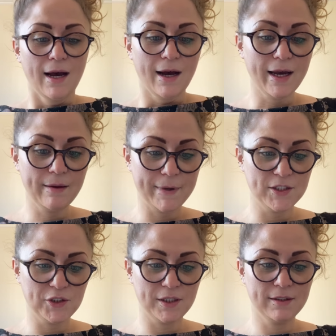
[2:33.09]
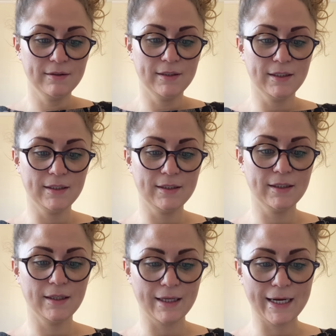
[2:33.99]
I imagine
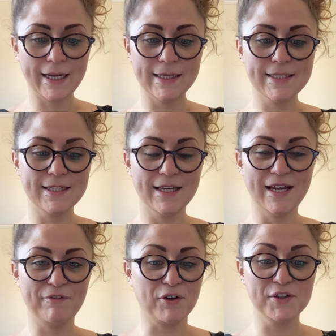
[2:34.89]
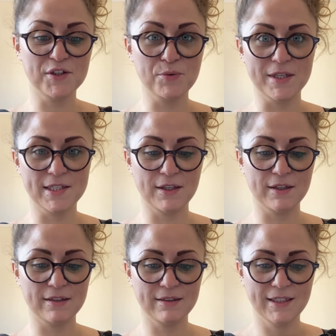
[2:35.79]
that I've gone to
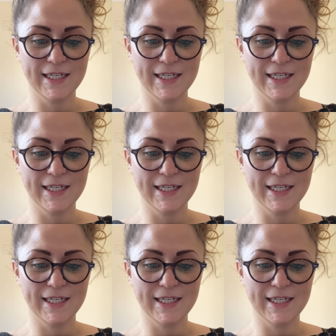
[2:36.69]
Switzerland.